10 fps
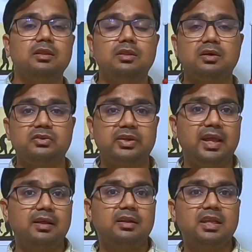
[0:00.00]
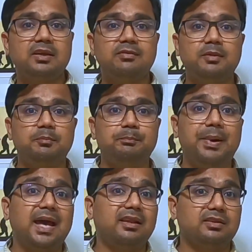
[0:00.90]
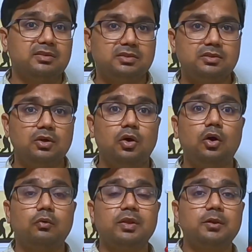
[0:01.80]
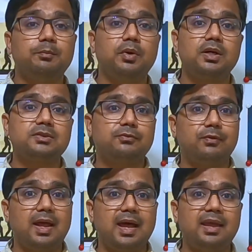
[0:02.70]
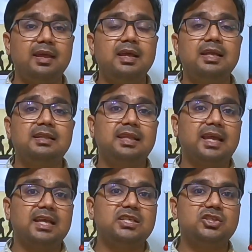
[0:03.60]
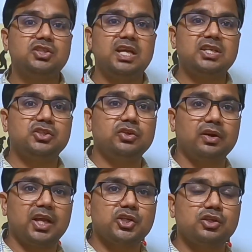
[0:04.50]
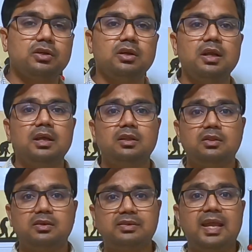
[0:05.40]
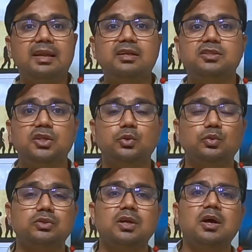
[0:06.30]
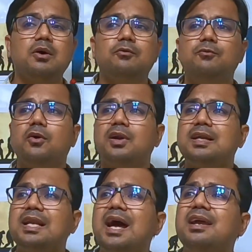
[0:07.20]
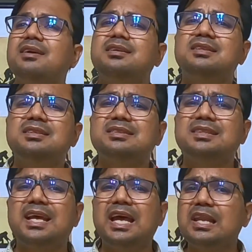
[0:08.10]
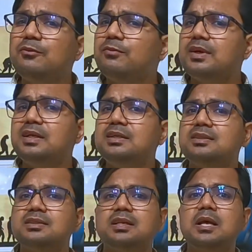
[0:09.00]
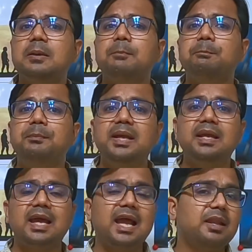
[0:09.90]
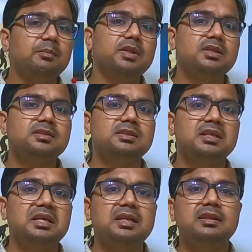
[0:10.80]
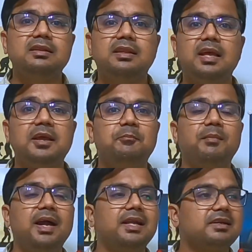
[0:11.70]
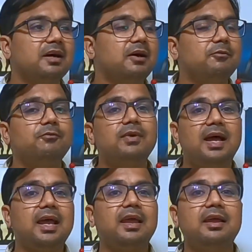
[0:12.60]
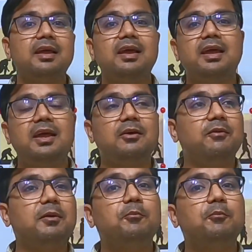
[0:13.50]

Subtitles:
The tail give them balance, or when the birds fly, they can change direction. The tail is used for lions, elephants, big animals. They might fly away